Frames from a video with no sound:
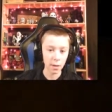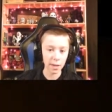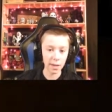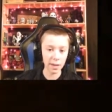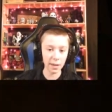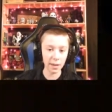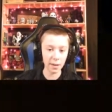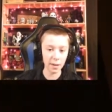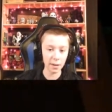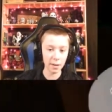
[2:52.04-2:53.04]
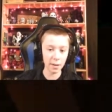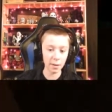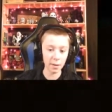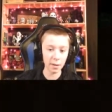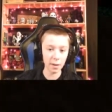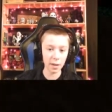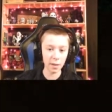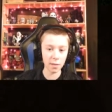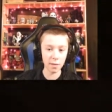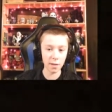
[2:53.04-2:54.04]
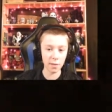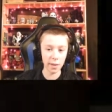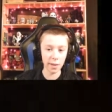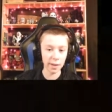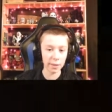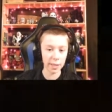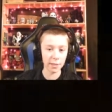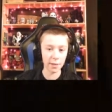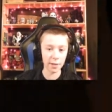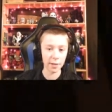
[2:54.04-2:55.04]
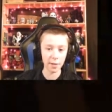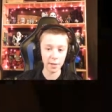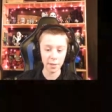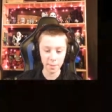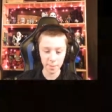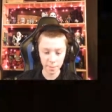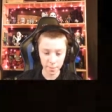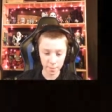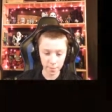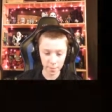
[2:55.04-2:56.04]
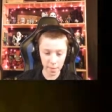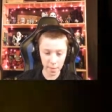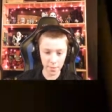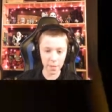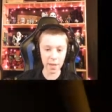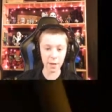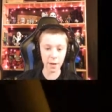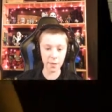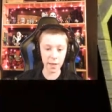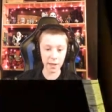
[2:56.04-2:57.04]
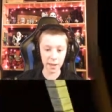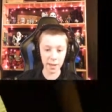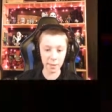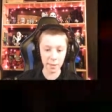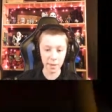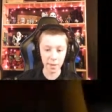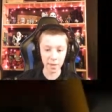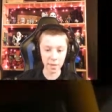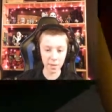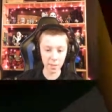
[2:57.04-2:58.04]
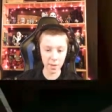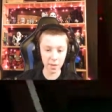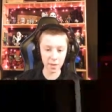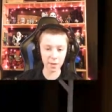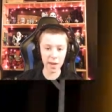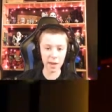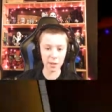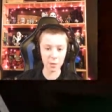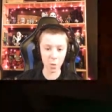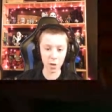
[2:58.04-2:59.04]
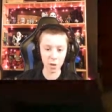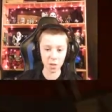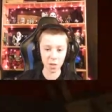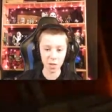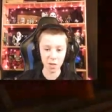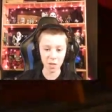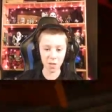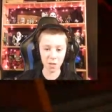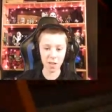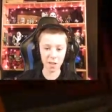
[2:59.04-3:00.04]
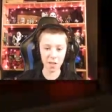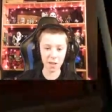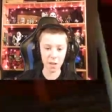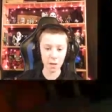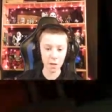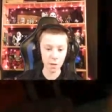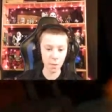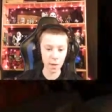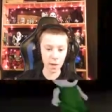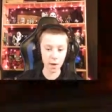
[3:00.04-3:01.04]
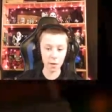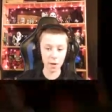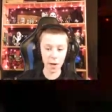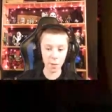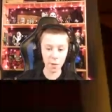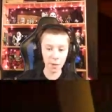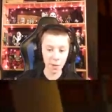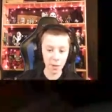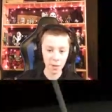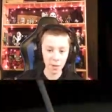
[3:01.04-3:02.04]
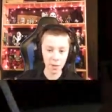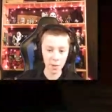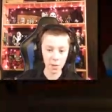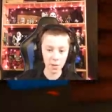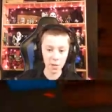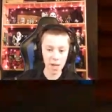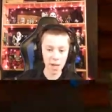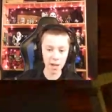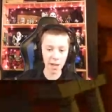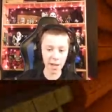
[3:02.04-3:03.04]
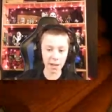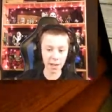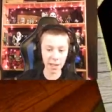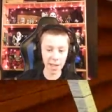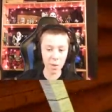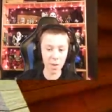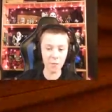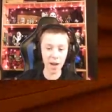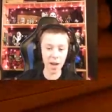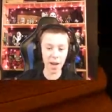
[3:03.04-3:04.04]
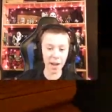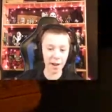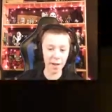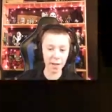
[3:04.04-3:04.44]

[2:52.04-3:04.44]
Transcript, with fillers: I I saw that on like a video I'm of coming. that game. so, like someone like lighting I'm a coming. torch. As soon as I saw it. Wait, oh no. I am gonna coming. light you on fire.